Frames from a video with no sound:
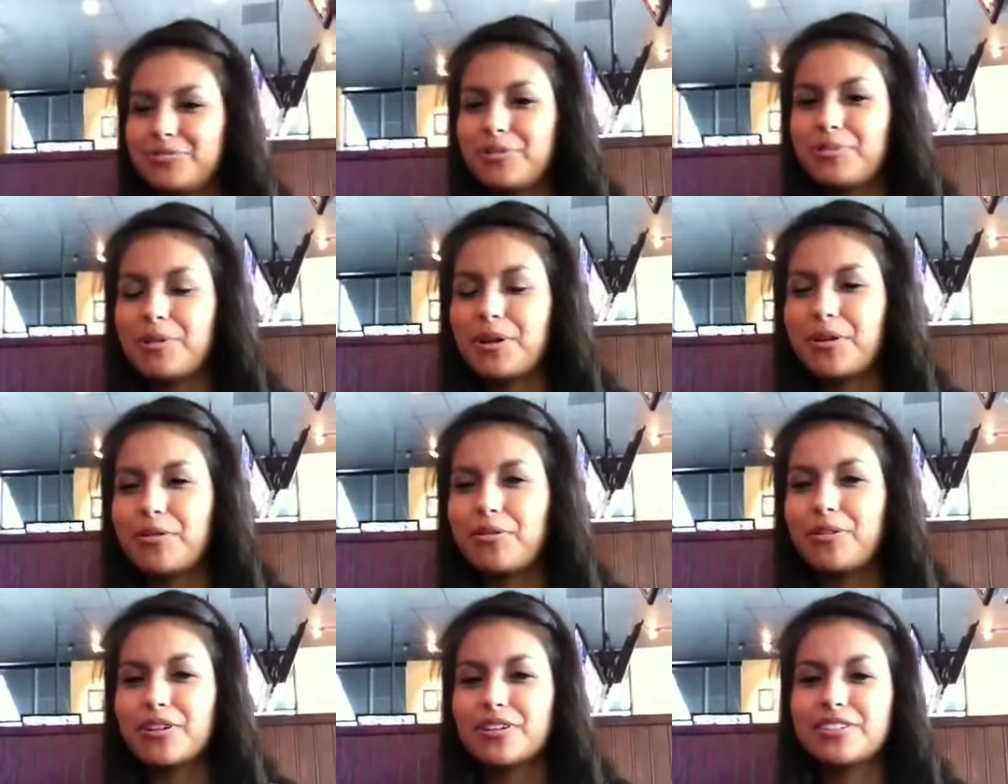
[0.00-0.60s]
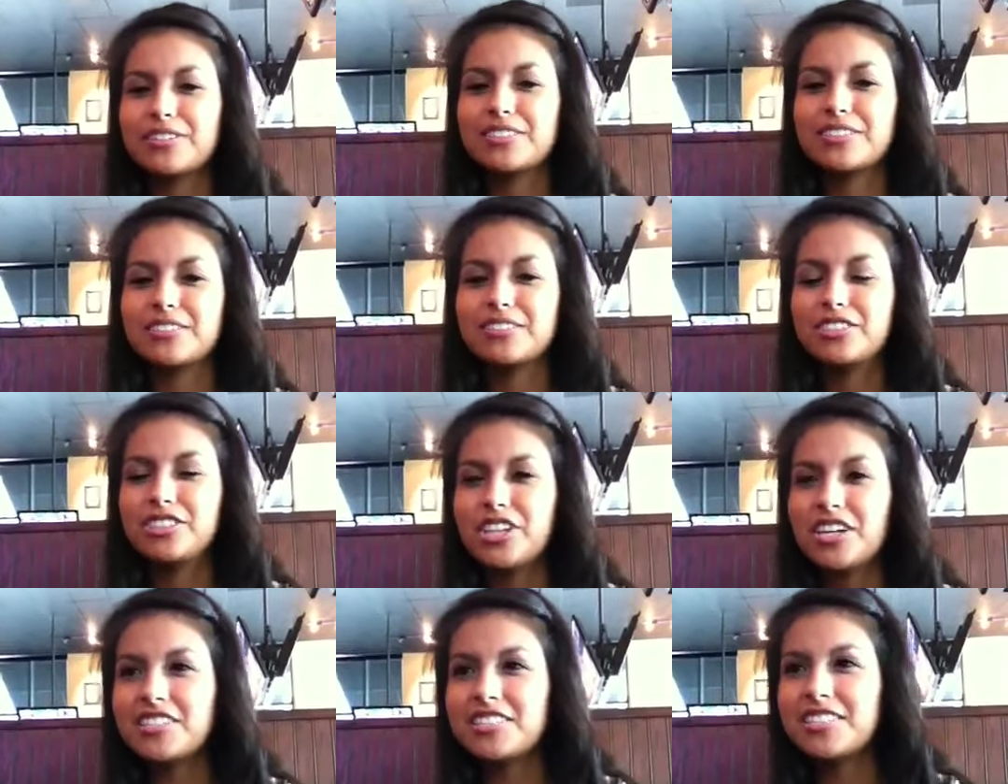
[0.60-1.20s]
one of my coworkers.
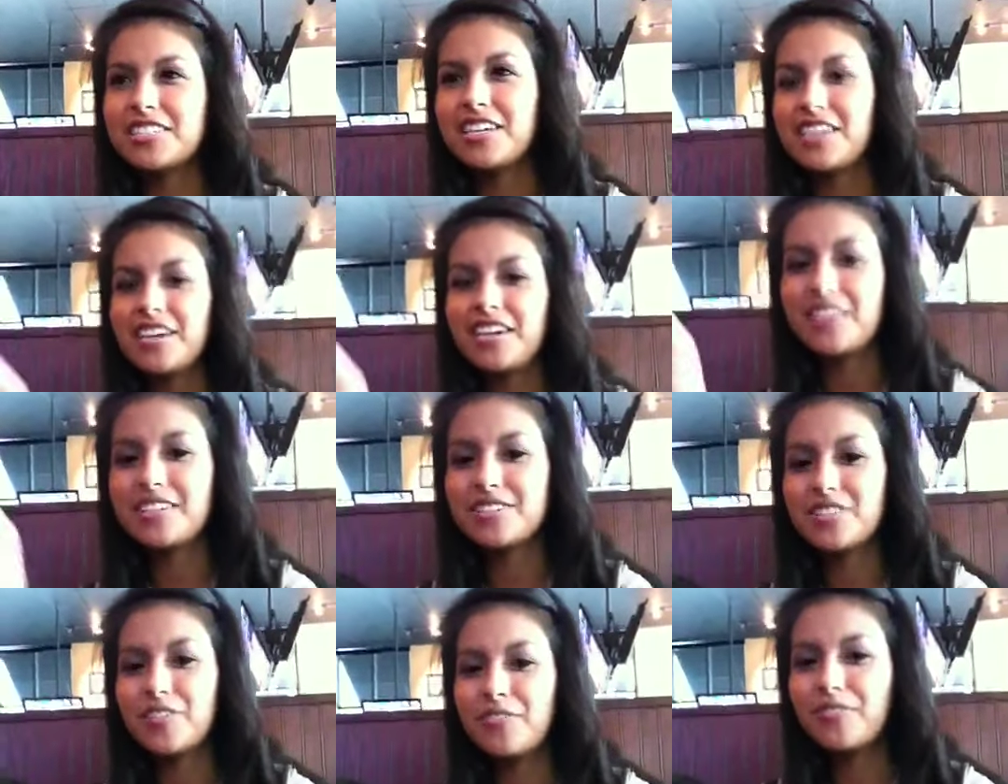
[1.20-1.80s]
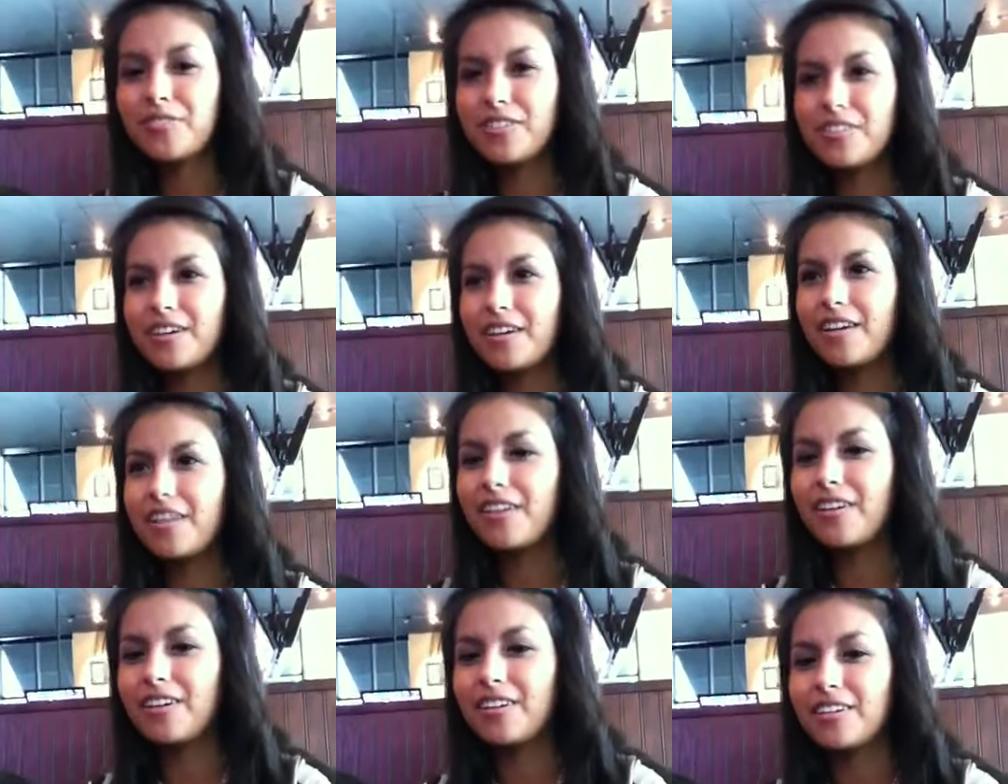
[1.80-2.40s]
Jesse is over there. You
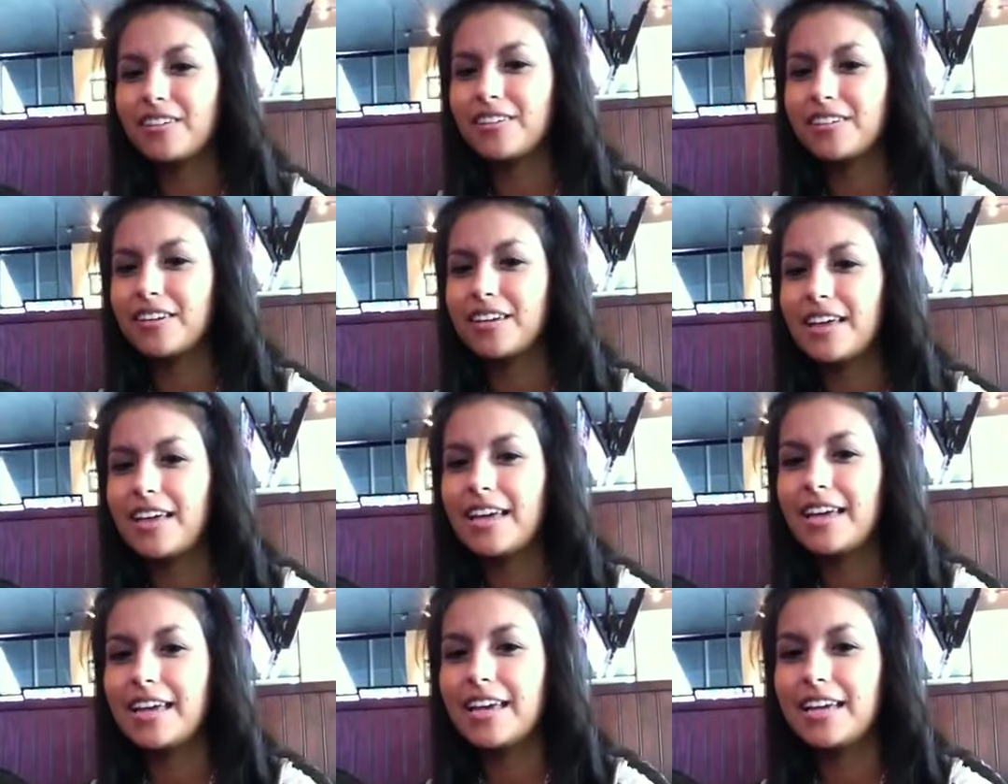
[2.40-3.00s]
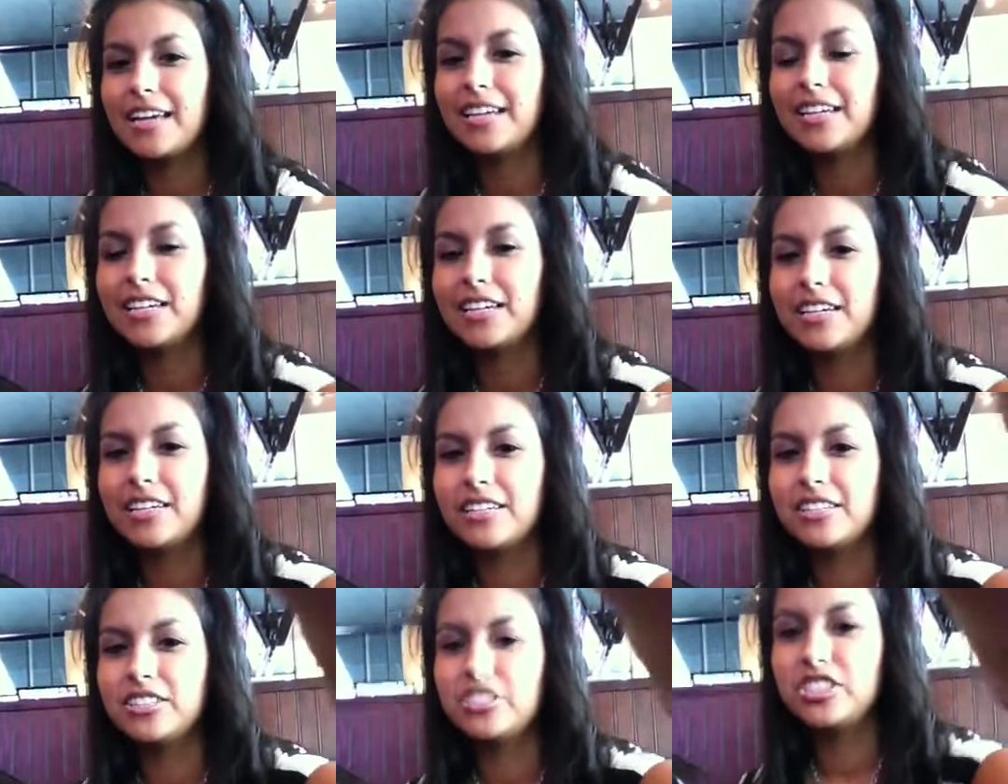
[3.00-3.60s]
are interrupting our
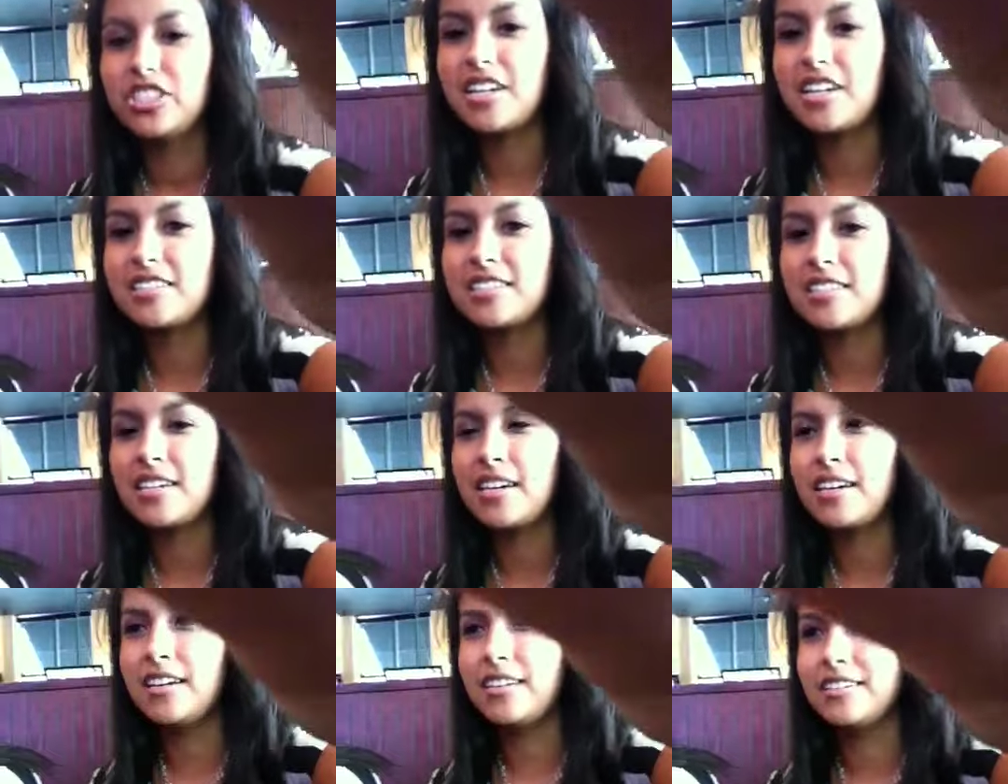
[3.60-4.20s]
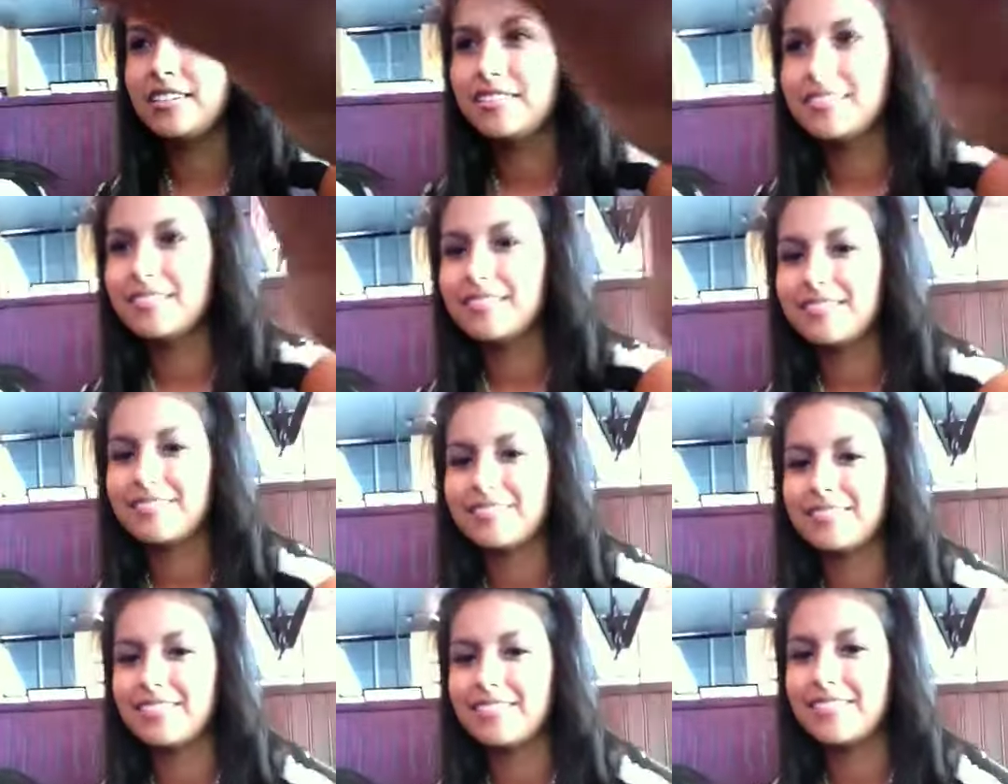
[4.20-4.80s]
blog. Jesse?
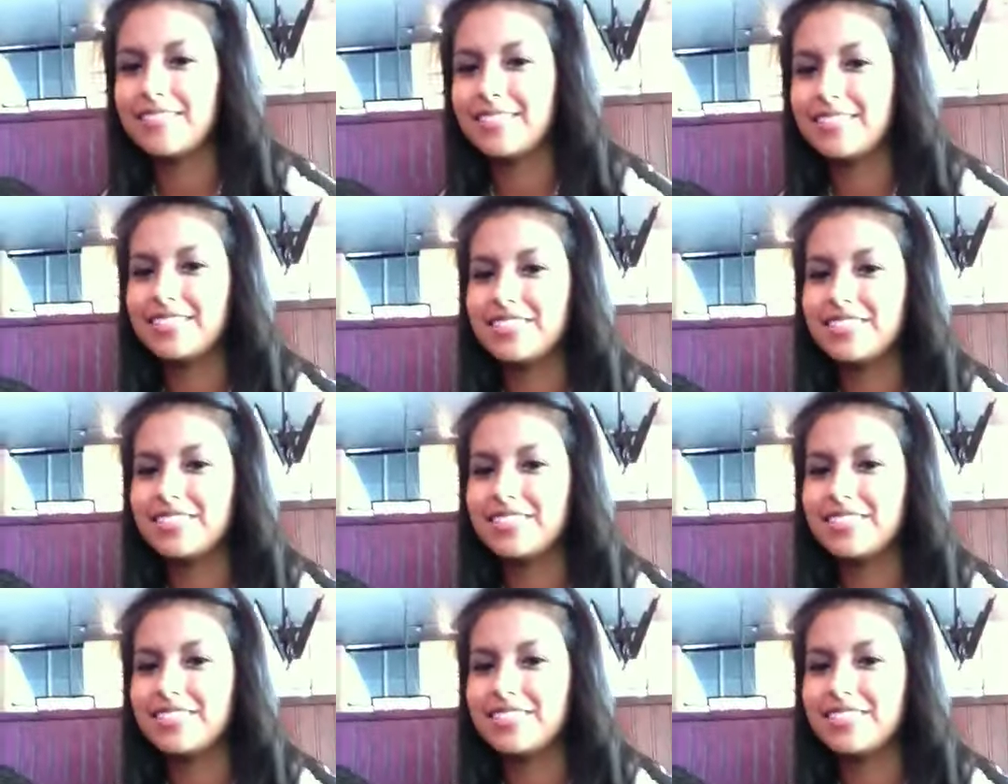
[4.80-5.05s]
Oh.